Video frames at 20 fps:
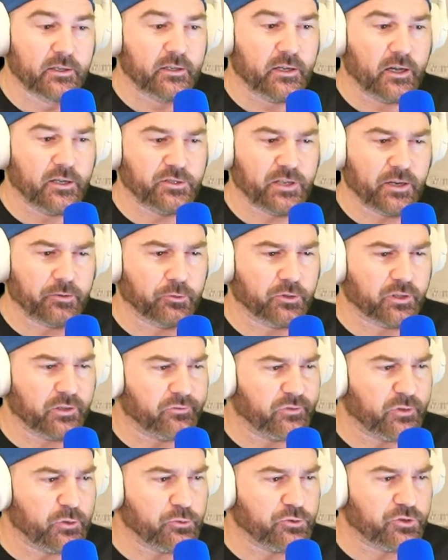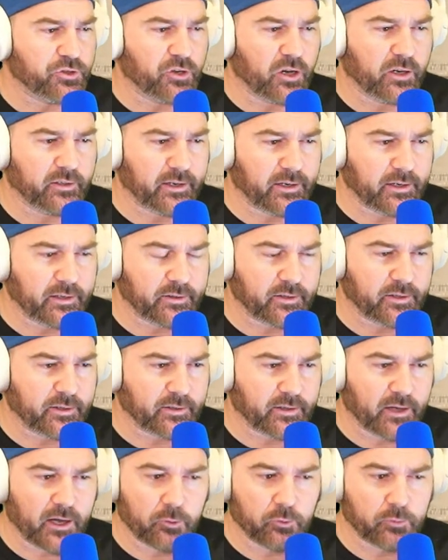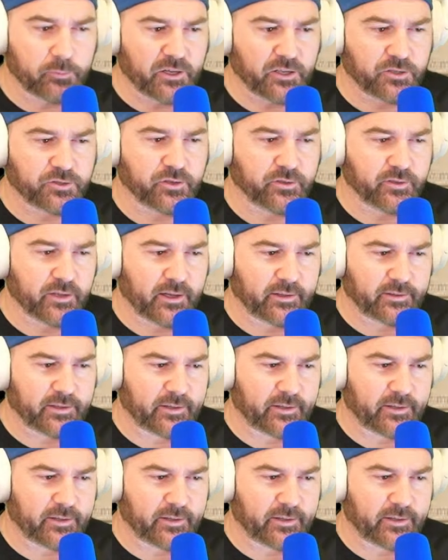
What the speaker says: general confusion on anything, I will make sure that